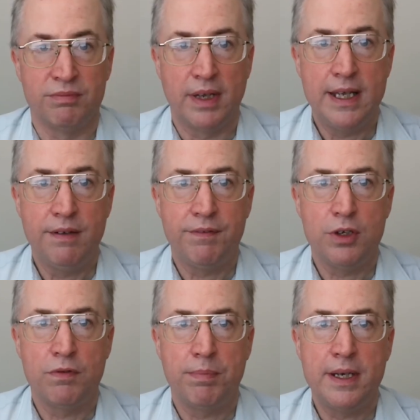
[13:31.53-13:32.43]
If
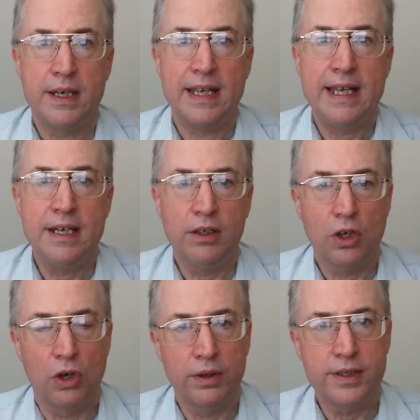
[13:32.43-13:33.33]
you've been in
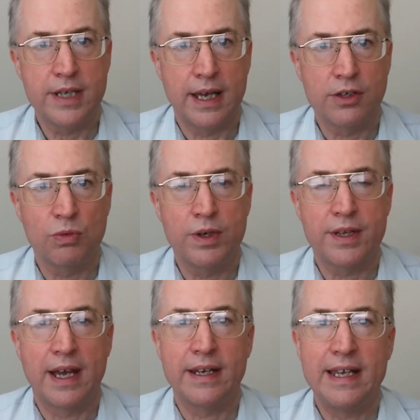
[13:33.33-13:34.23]
contact with
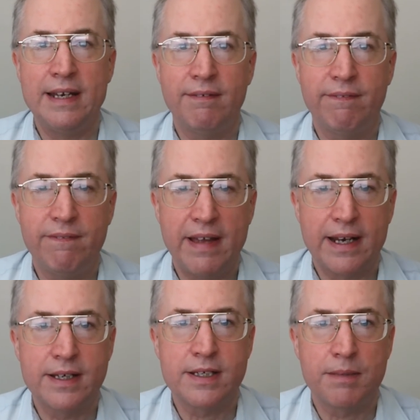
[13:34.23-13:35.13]
an
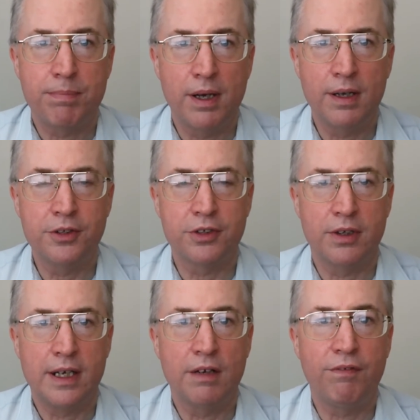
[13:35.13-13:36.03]
infected person
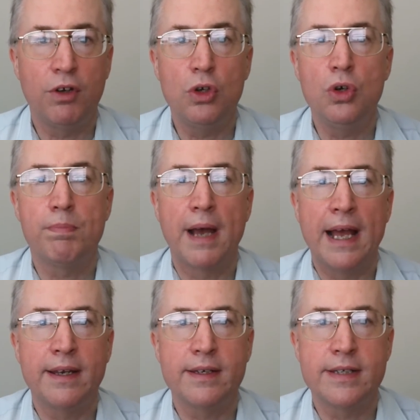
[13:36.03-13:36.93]
in a
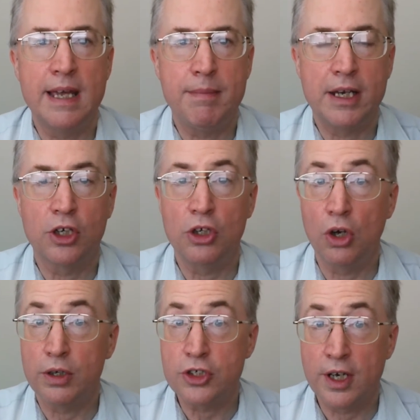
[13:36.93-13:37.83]
pandemic,
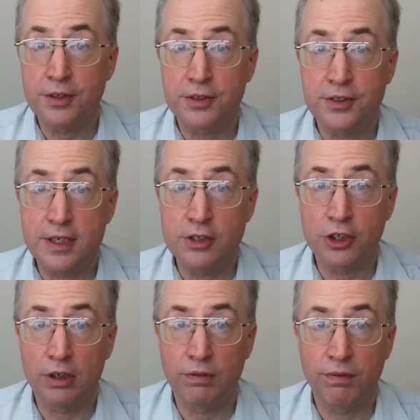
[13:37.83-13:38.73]
not just
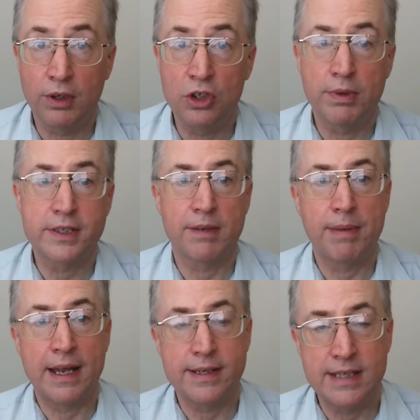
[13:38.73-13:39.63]
seasonal but a
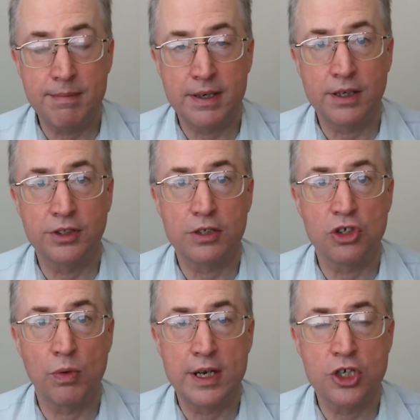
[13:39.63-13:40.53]
pandemic
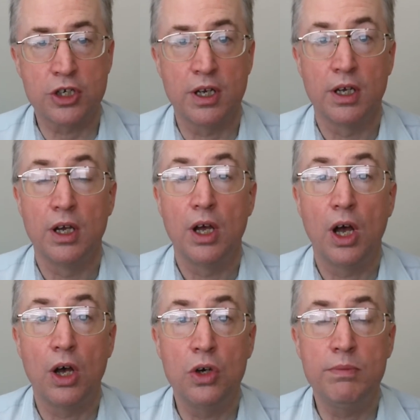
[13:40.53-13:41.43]
situation,
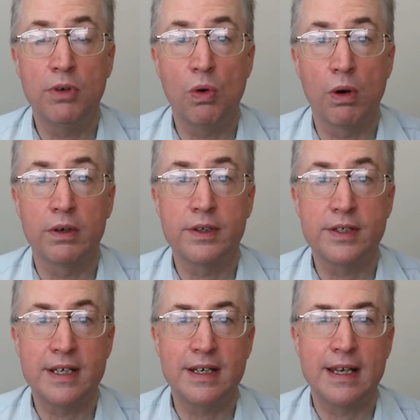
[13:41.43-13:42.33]
home
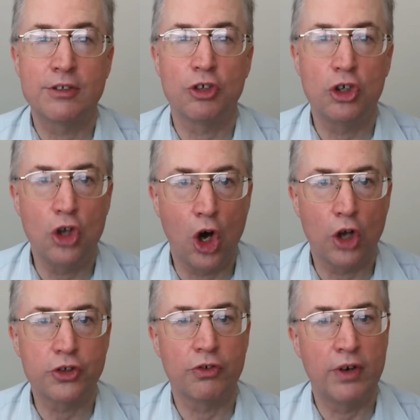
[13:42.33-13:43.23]
quarantine is
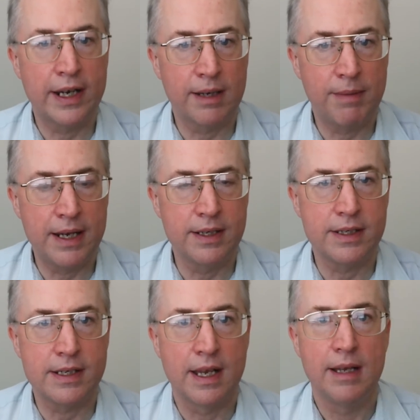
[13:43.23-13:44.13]
not
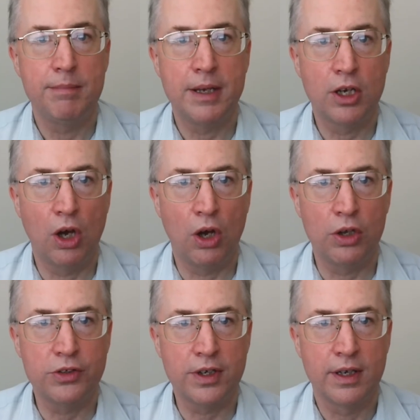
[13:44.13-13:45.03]
recommended
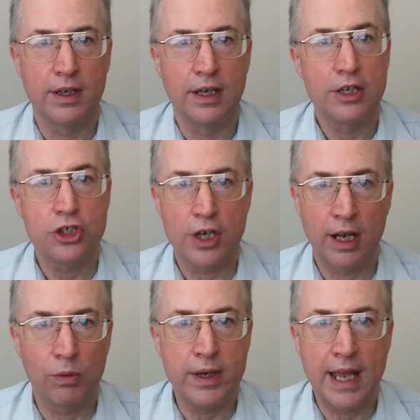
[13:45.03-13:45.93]
because,
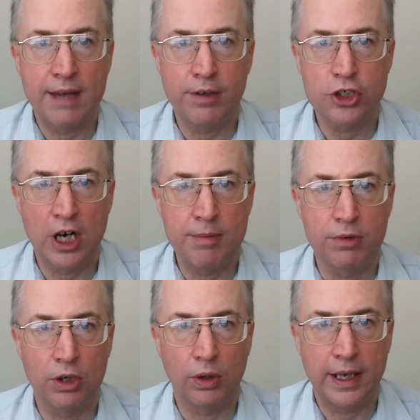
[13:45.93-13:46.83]
shall we have a drum roll